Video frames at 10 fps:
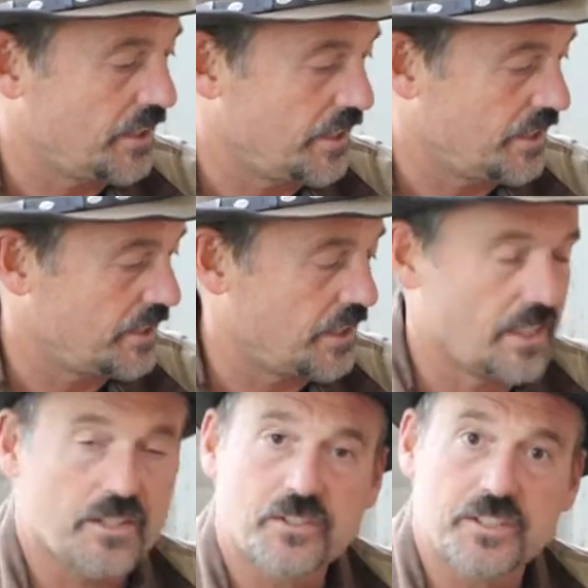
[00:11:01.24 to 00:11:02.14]
and
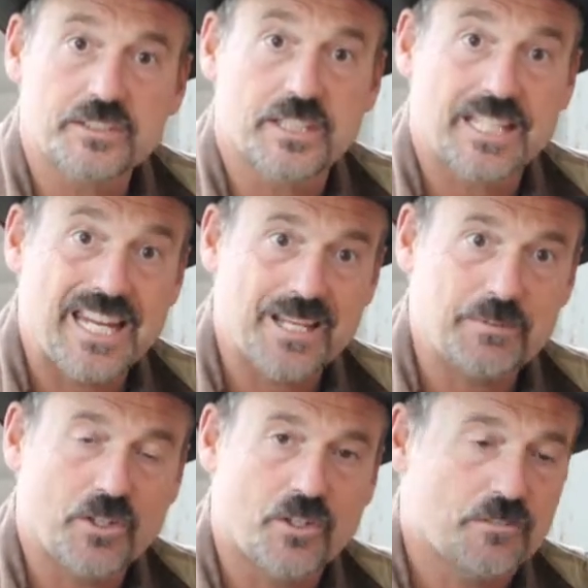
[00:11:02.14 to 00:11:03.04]
other things that can
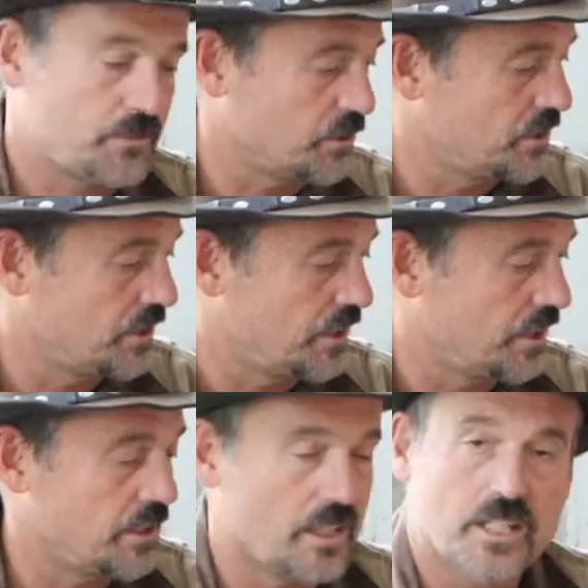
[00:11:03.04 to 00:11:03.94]
be harmful to the
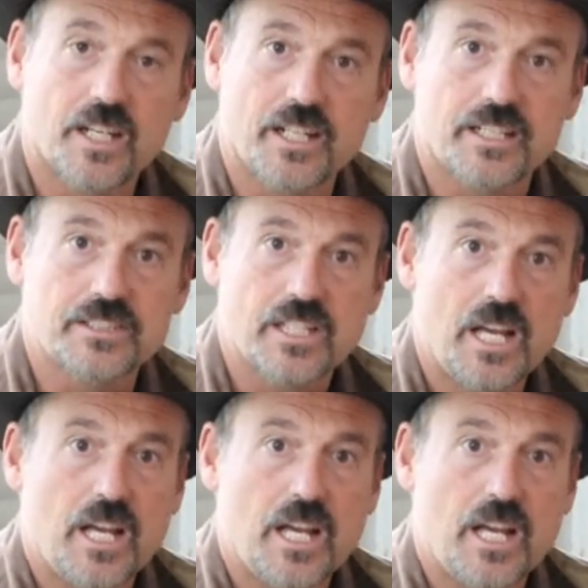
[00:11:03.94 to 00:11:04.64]
young cuttings.